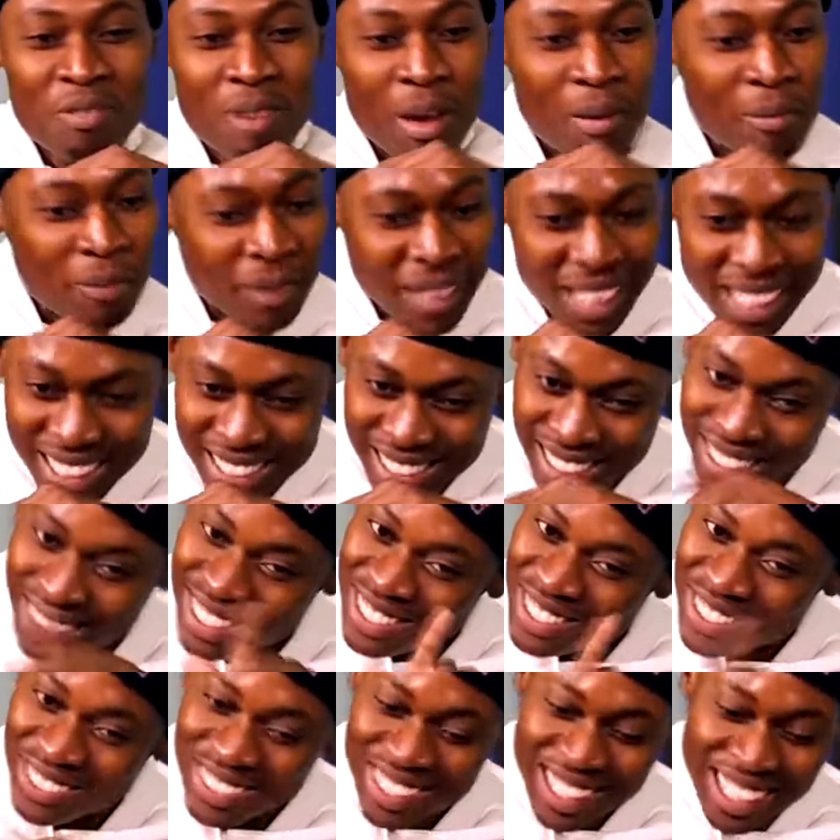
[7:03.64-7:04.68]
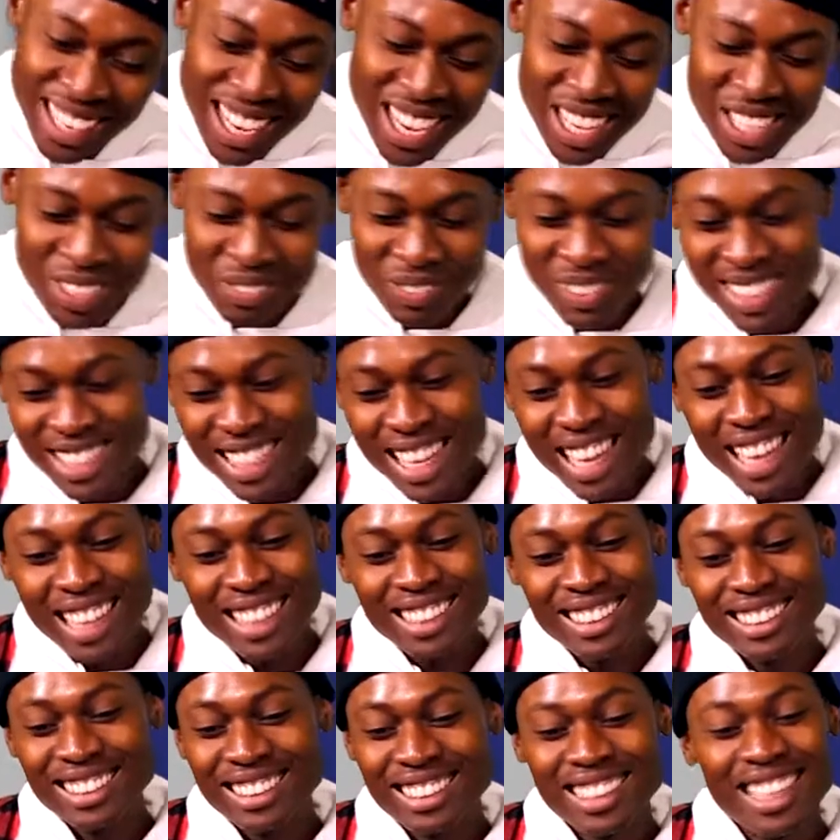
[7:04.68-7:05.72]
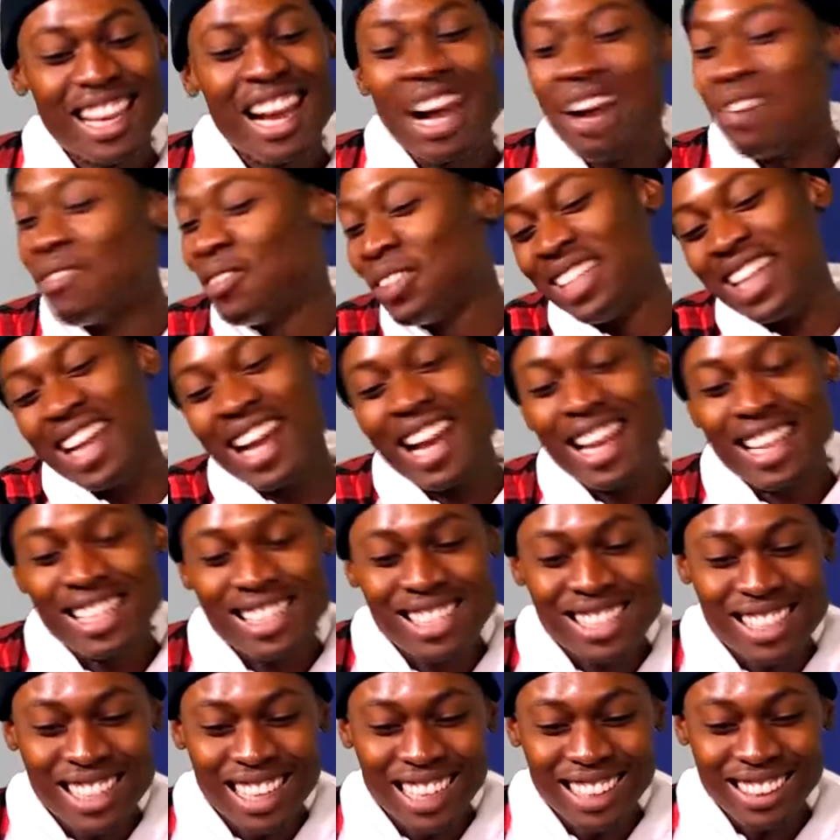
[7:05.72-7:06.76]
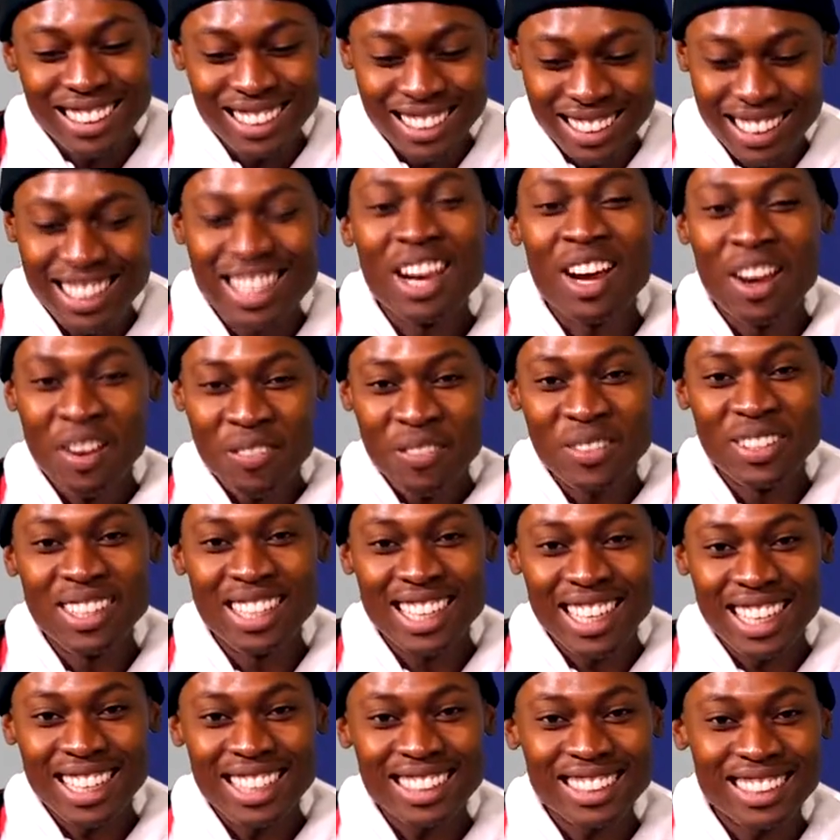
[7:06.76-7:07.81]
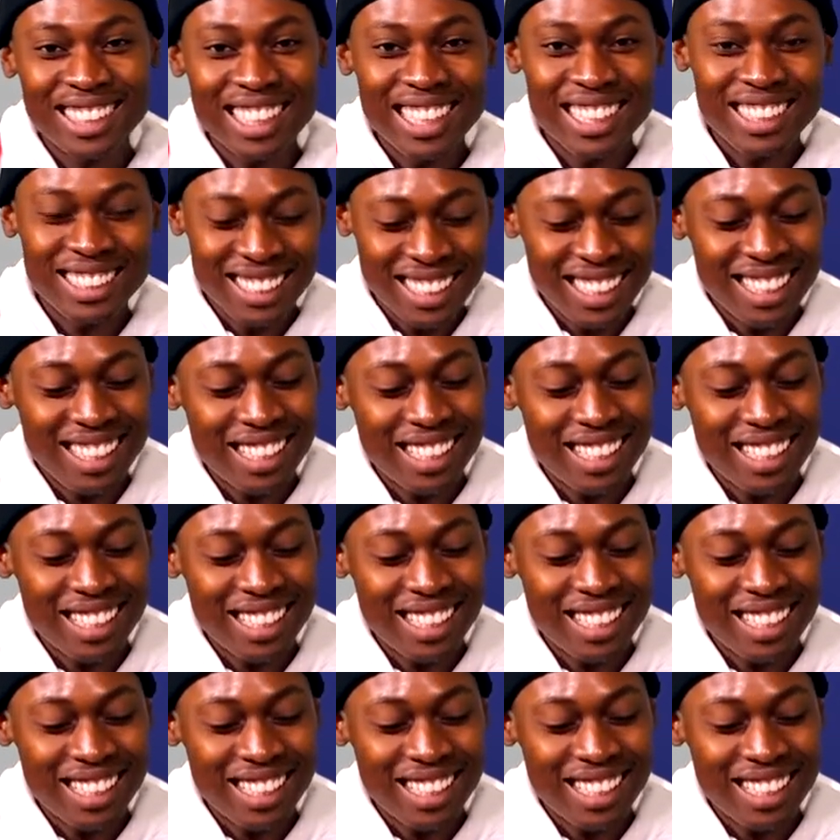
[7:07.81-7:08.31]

brothers are into the Casper side. I'm on the other side. I'm on the other side. Yeah.